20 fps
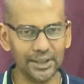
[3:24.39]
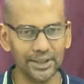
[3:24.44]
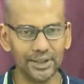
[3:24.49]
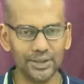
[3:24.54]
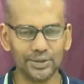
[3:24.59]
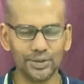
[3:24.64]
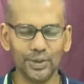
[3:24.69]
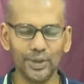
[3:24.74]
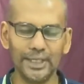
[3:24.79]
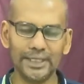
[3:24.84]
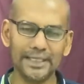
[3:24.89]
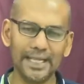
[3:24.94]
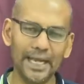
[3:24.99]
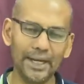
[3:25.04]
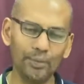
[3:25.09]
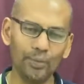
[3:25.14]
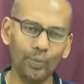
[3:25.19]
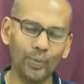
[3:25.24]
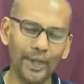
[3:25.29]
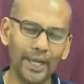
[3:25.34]
So in
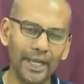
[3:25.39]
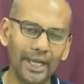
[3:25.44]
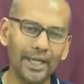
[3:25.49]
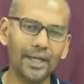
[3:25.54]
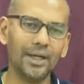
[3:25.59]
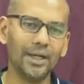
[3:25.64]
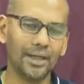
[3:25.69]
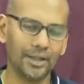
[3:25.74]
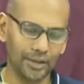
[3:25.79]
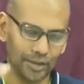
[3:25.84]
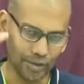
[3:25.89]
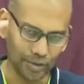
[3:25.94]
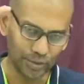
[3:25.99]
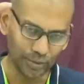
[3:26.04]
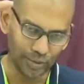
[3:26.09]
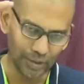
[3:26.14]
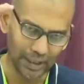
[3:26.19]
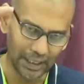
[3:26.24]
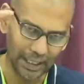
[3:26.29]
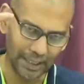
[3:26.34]
that way, your
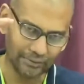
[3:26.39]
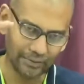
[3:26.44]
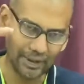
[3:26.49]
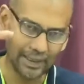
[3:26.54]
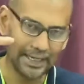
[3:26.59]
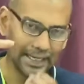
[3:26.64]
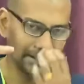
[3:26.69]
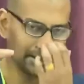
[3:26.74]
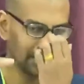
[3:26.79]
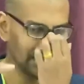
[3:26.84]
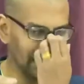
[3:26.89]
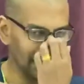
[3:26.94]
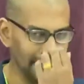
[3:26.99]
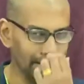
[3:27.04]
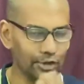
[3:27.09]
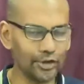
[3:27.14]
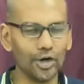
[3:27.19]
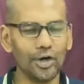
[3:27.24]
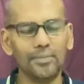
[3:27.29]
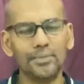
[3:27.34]
sugar level naturally
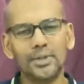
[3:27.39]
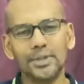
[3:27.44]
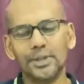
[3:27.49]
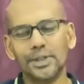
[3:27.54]
drop.